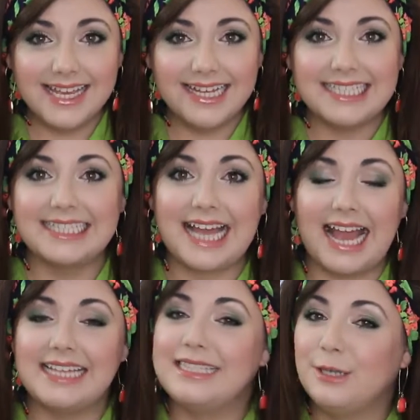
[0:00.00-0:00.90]
thing is
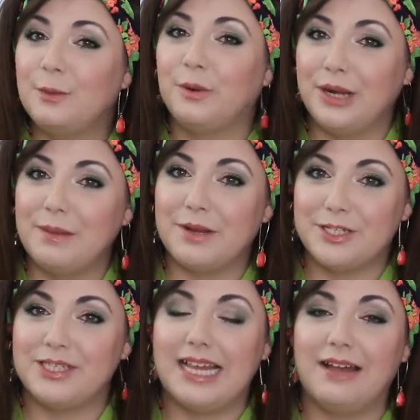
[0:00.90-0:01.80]
that I still pretty
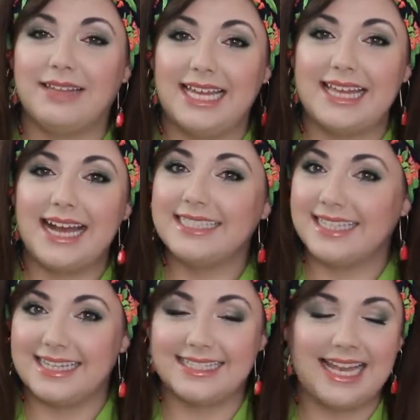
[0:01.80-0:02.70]
much sound like that
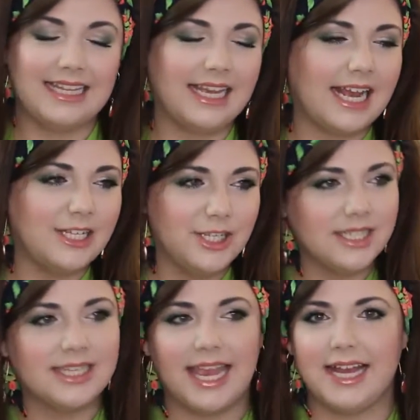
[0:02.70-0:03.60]
to this day. Like, I
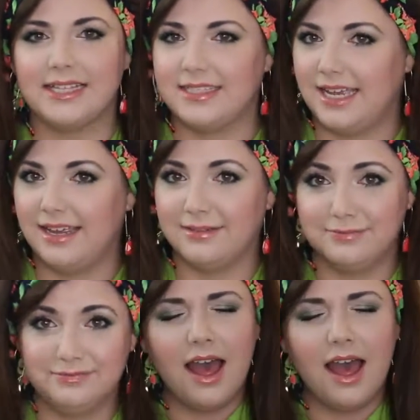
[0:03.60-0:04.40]
just can't sing.